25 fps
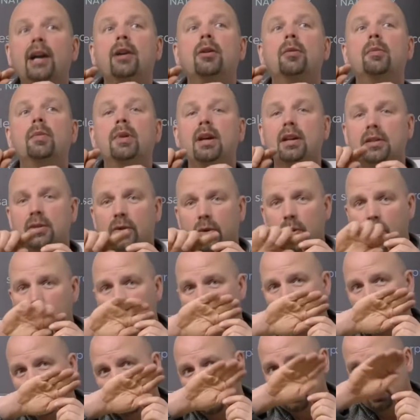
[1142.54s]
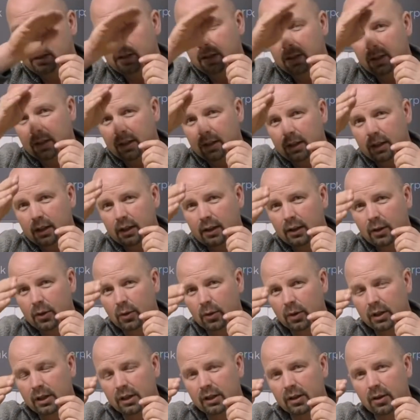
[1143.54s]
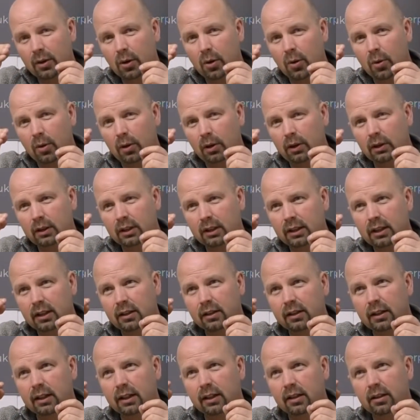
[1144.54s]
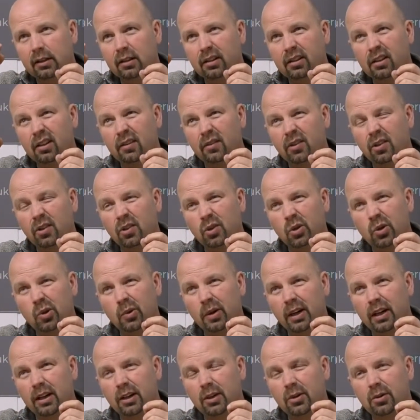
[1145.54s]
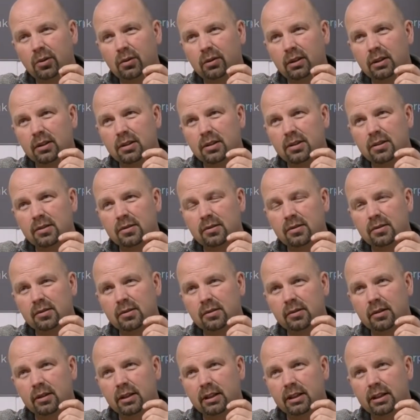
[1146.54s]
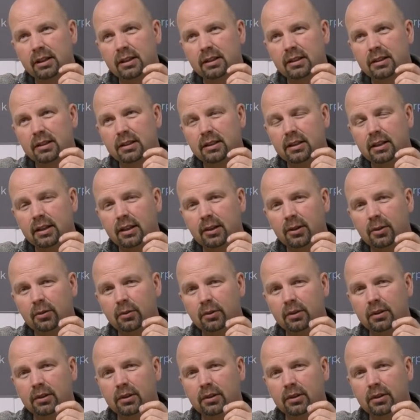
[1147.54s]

up there's a hole, going into the hole and then thinking, oh, I've got nowhere to go, I'll slow right down.